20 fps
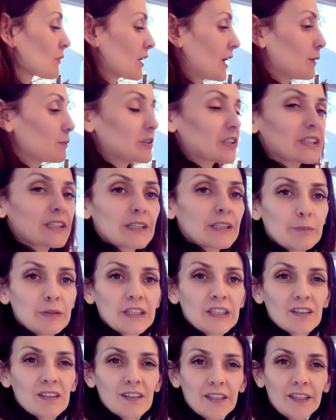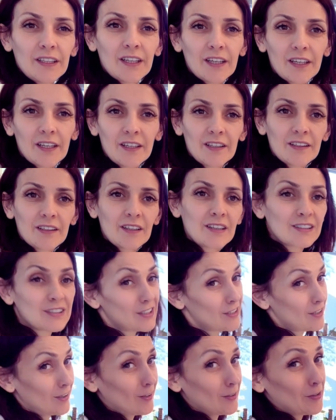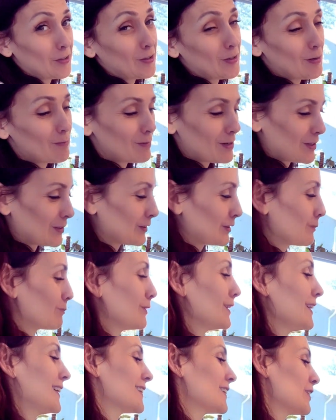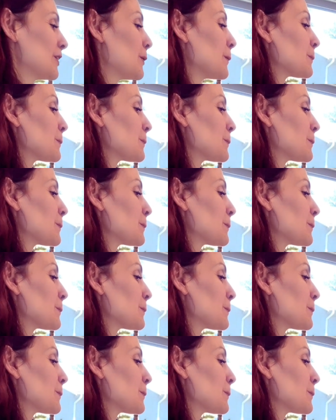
I'm just going to be cleaning it and tell you about the plant.